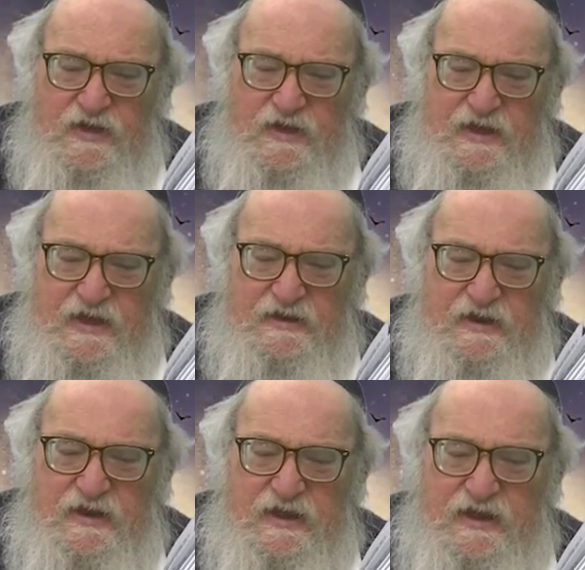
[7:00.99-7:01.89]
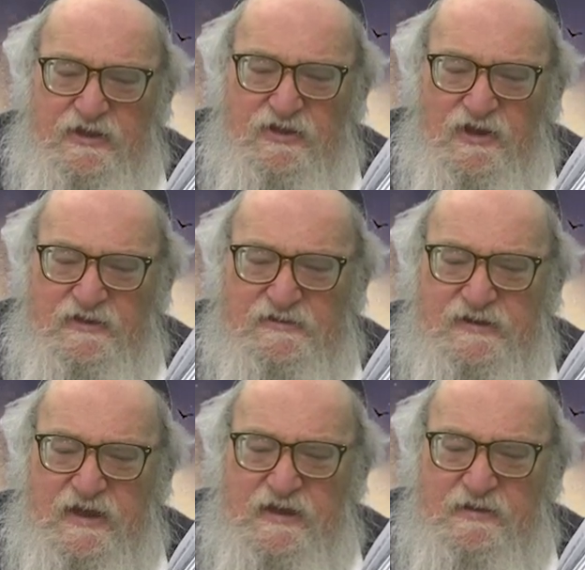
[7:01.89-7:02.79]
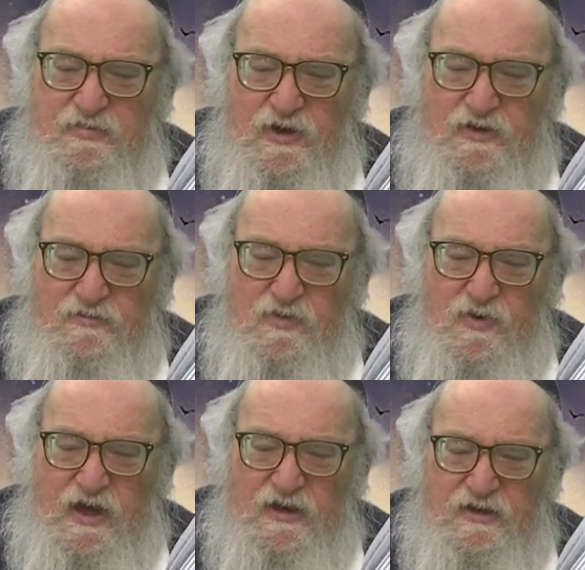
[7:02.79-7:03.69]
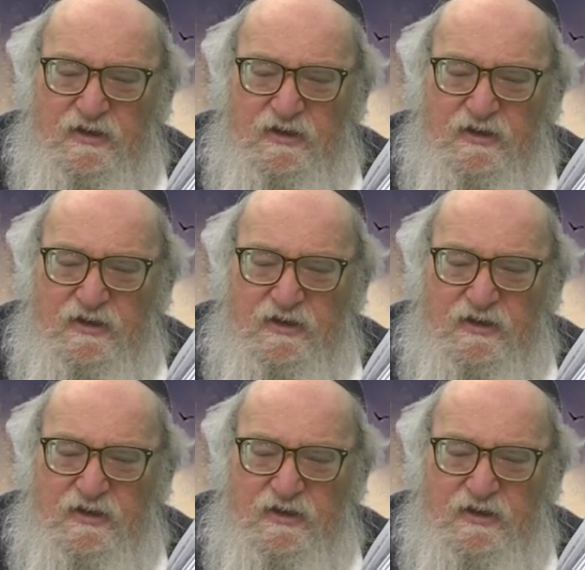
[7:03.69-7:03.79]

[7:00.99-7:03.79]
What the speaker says: Hinini naisein by ruach,